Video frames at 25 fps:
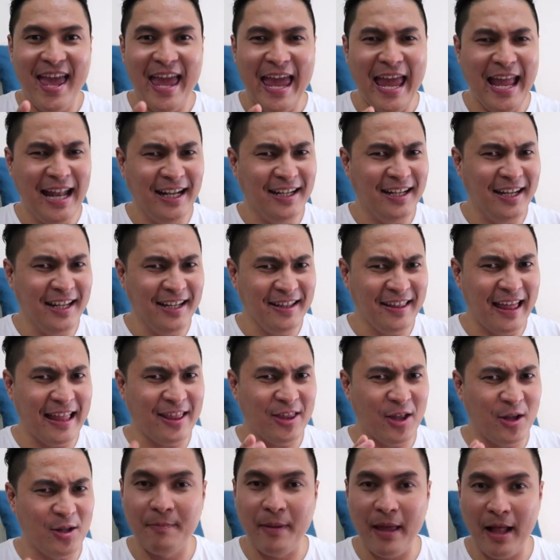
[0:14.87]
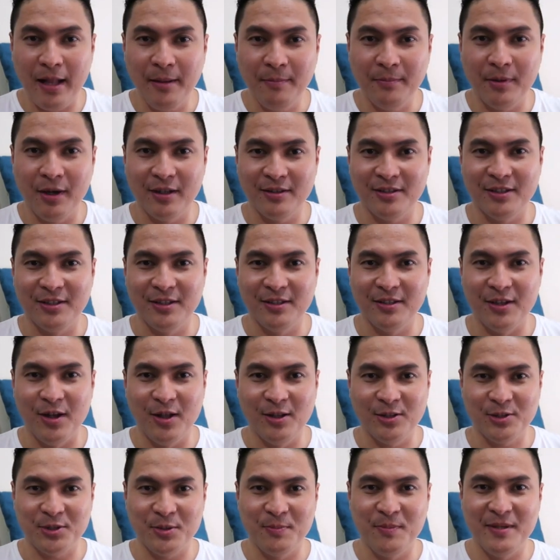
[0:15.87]
And click that bell button
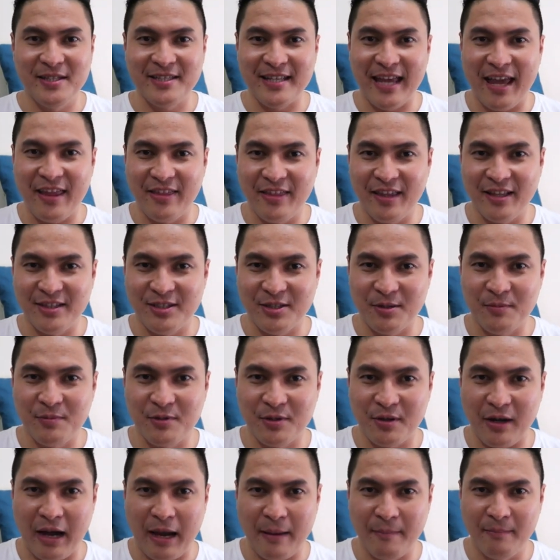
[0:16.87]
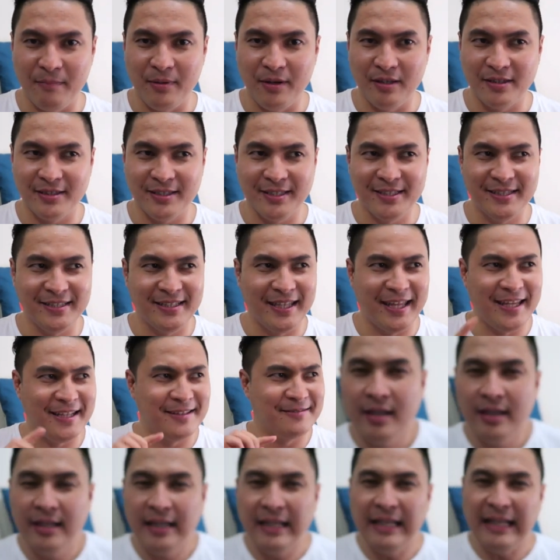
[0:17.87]
also beside that subscribe button.
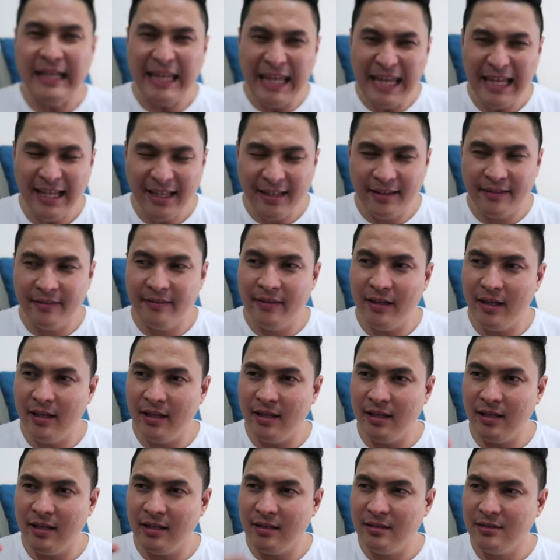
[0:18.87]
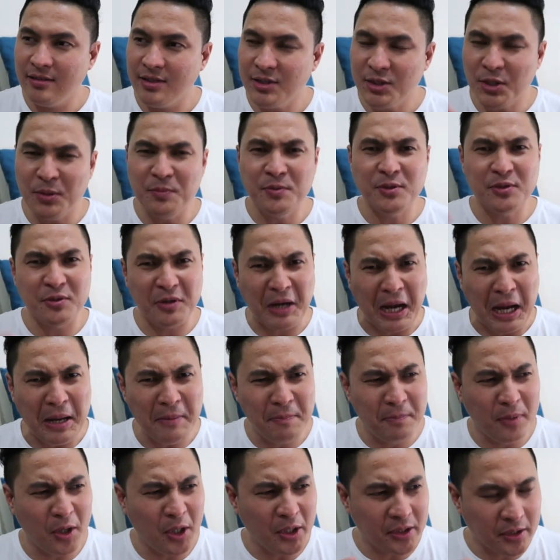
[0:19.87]
And click the
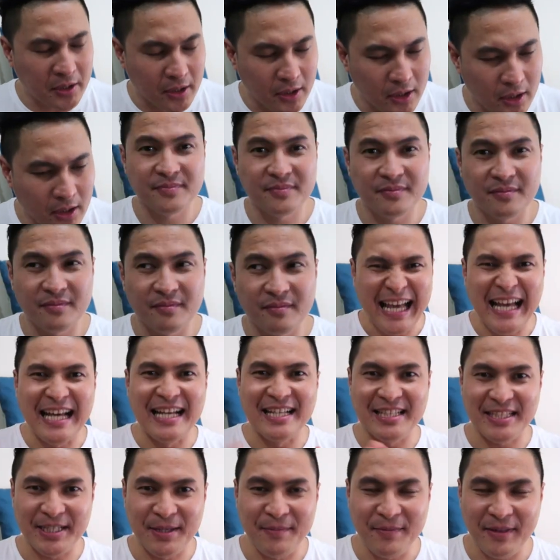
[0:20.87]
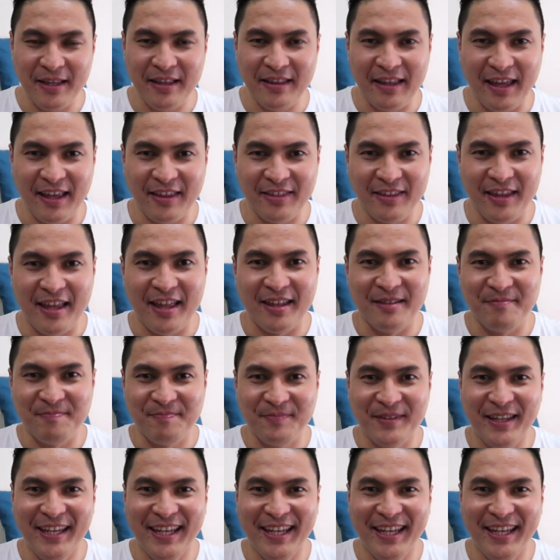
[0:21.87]
subscribe button. Yeah, something like that.